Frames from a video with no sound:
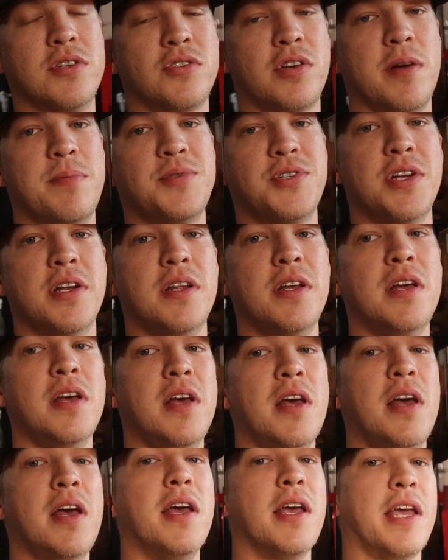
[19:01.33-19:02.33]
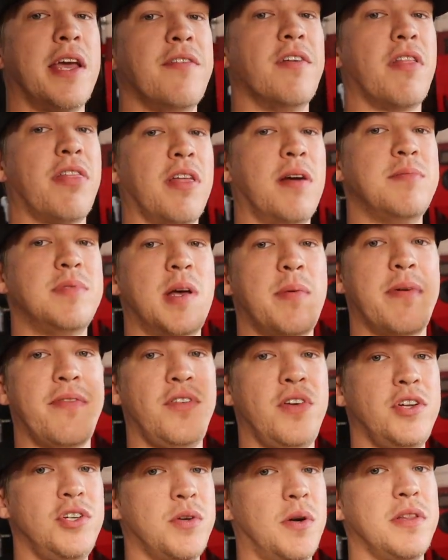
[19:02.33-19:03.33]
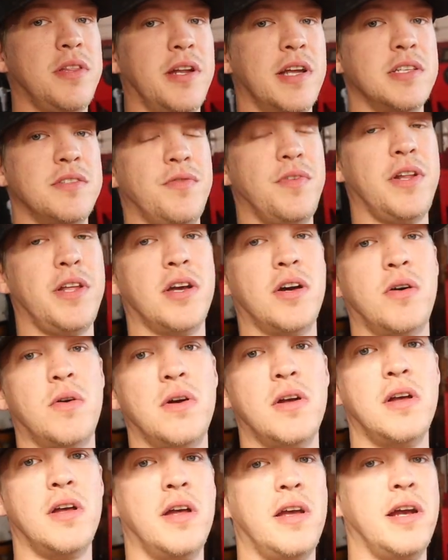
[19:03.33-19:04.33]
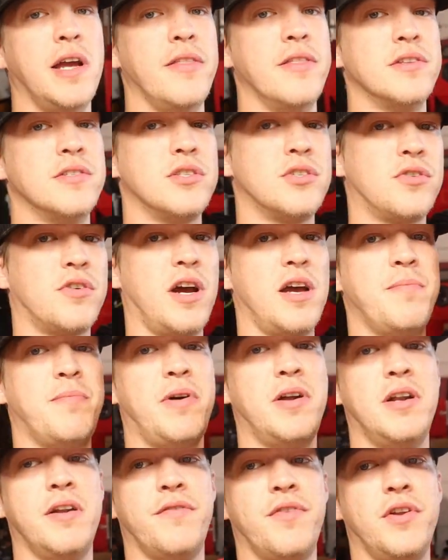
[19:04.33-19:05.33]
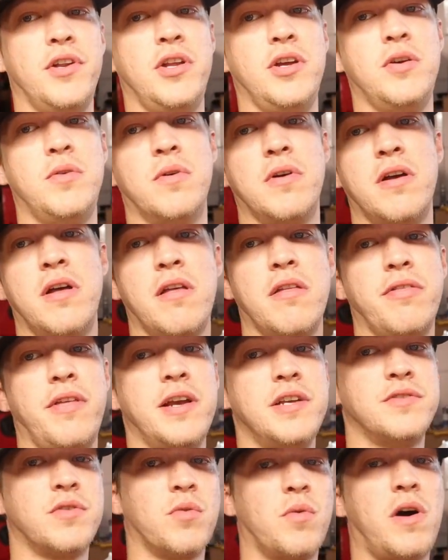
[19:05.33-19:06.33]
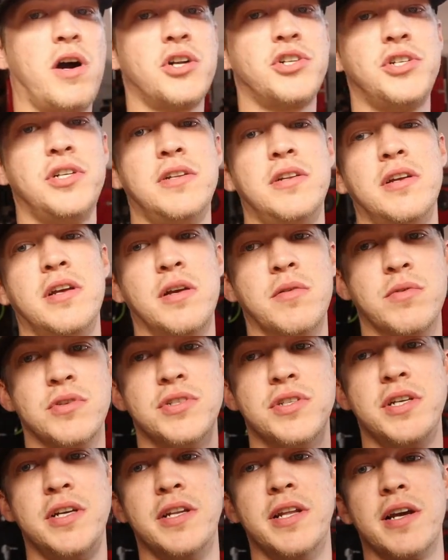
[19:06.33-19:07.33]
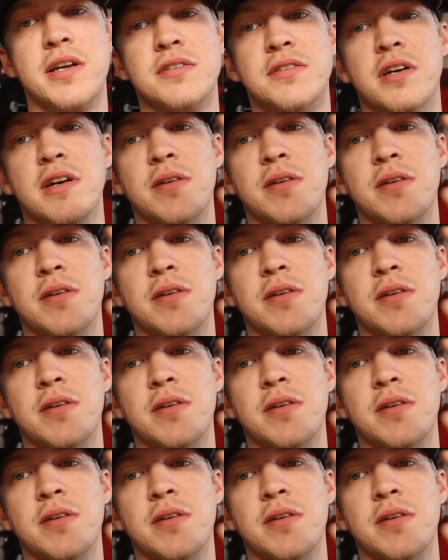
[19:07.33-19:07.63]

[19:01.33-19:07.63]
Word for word: description. Give it a thumbs up if you enjoyed today's video. Hit the subscribe button if you're new. Thanks for watching, and we'll see you next